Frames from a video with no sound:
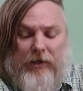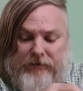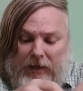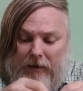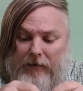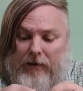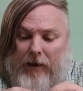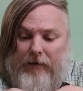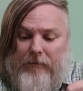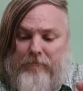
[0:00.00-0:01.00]
exactly
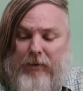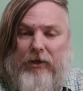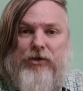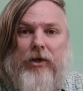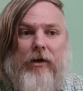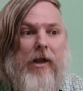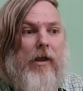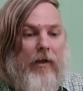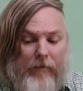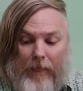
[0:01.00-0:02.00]
like a picture.
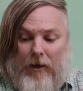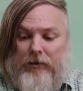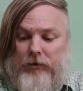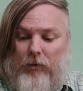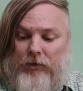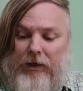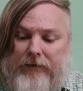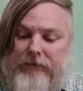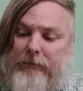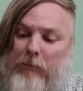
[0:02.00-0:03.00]
So
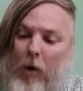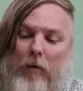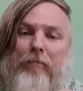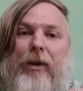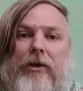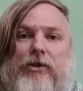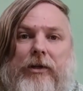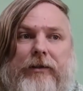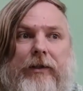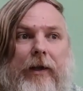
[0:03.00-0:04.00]
there's small
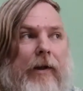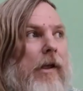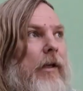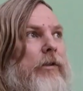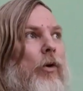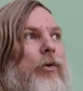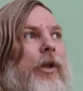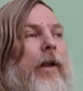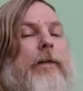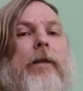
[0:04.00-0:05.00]
pictures here. So
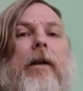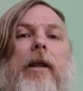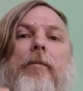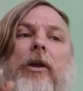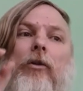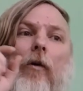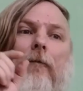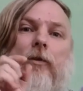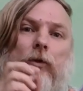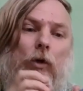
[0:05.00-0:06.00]
there is a limit
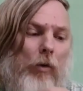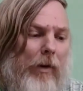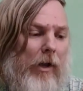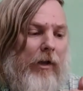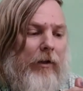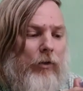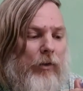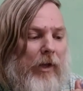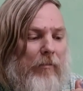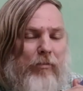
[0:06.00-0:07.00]
of zoom.
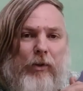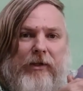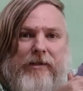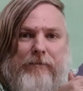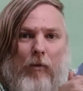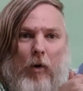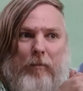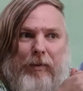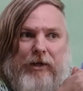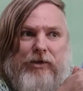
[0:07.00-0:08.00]
You can put a small
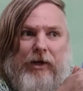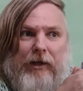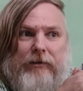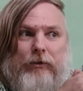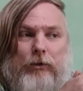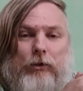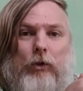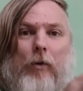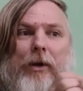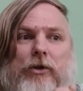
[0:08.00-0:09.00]
picture here to
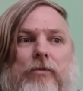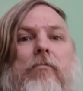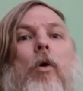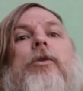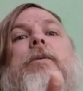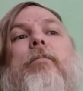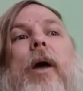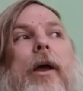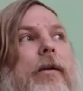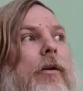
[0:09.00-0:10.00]
zoom it, to
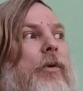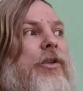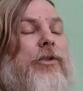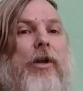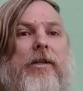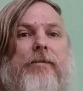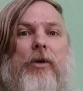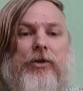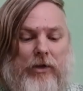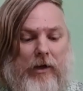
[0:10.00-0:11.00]
multiply them with the
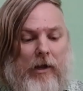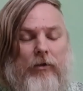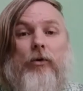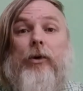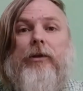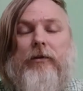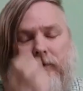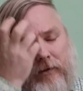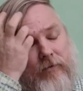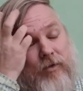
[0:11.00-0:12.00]
transmission, with
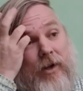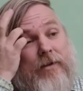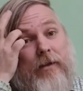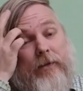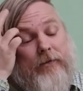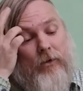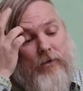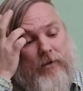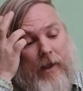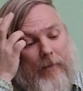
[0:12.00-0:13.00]
the
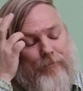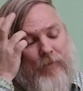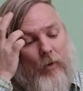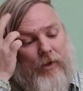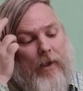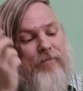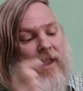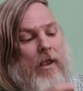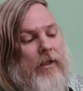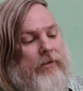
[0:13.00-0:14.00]
transistors, like, okay.
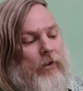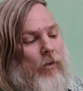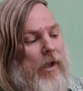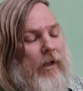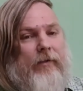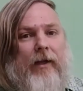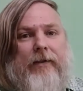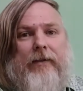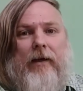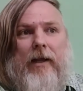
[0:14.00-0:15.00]
So there
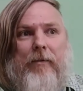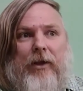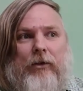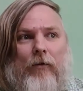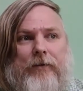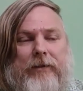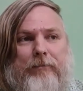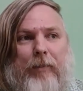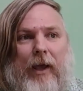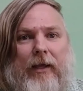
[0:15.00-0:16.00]
is a limit of
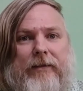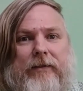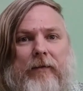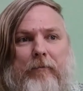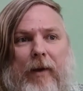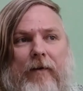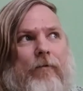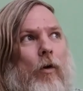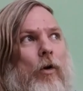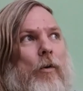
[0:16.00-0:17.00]
space per
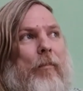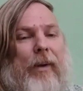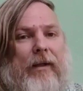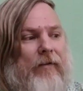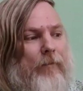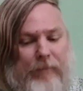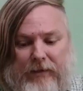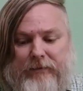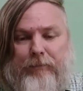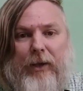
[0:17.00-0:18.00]
volume per
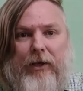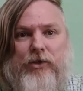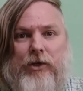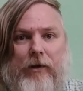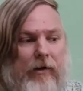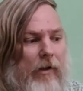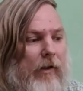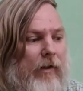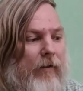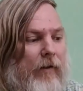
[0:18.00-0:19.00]
picture.
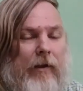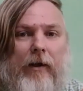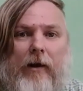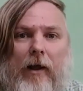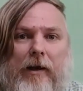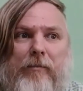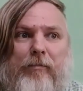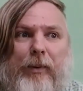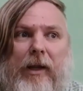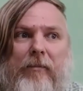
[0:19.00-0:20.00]
Here are
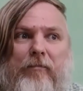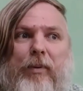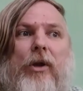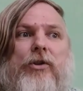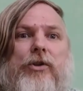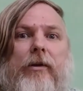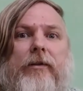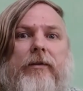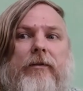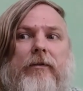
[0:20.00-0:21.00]
imprint
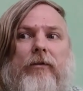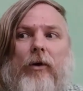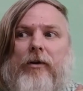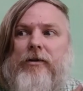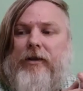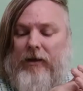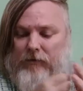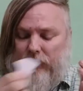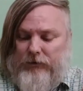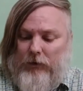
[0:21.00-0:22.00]
pictures. You understand?
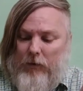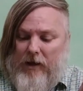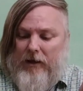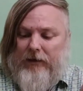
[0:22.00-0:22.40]
So